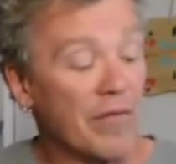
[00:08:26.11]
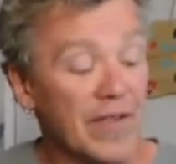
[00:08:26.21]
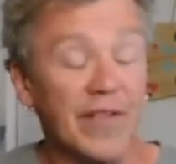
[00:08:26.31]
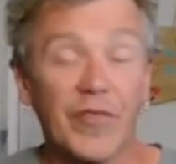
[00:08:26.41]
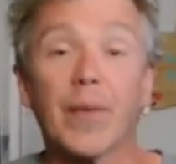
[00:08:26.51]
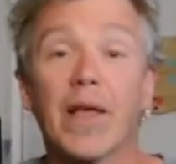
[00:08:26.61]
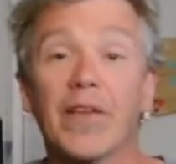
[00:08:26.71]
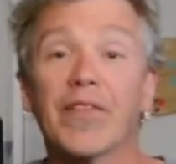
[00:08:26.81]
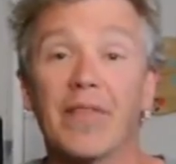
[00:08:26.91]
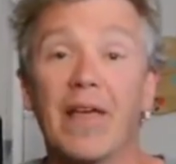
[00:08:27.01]
of it is
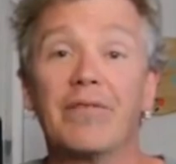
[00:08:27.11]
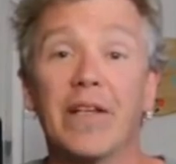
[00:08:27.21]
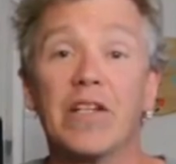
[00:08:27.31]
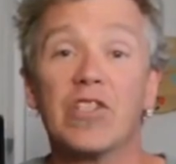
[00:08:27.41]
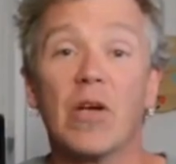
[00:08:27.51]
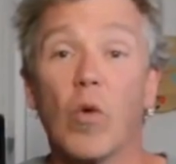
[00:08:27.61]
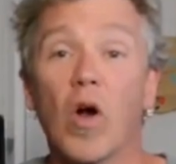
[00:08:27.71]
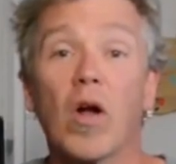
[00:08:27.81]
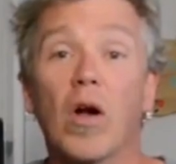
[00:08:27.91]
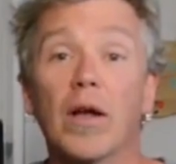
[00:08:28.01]
because of that finishing
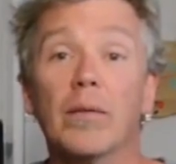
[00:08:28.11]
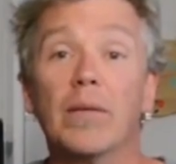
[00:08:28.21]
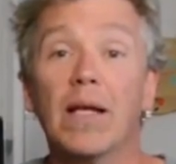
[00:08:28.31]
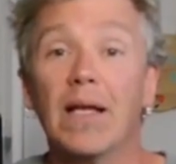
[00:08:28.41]
work on them.